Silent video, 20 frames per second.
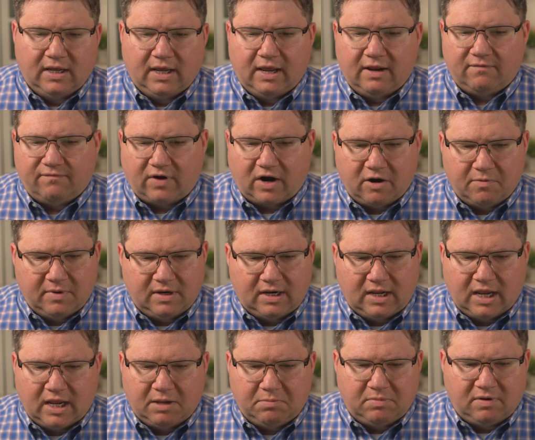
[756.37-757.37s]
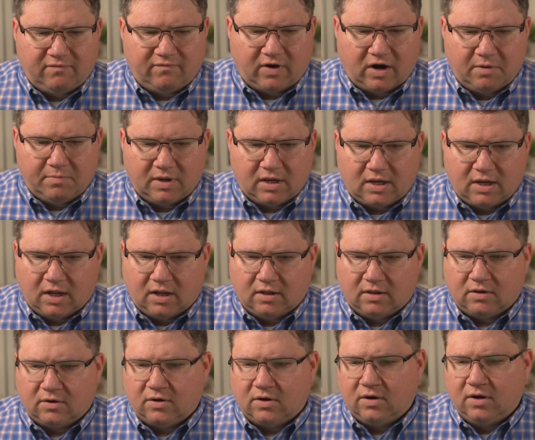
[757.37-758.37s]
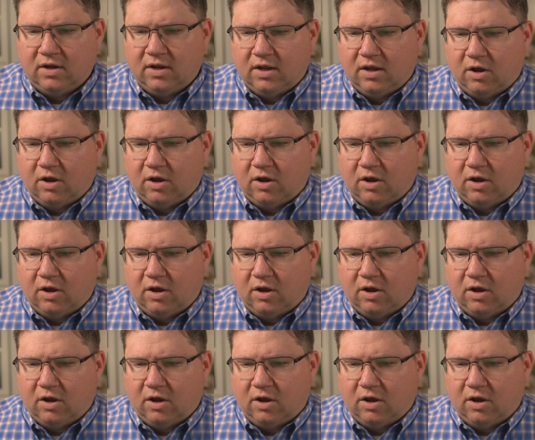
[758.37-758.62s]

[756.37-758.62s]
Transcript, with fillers: Environment name, environment color.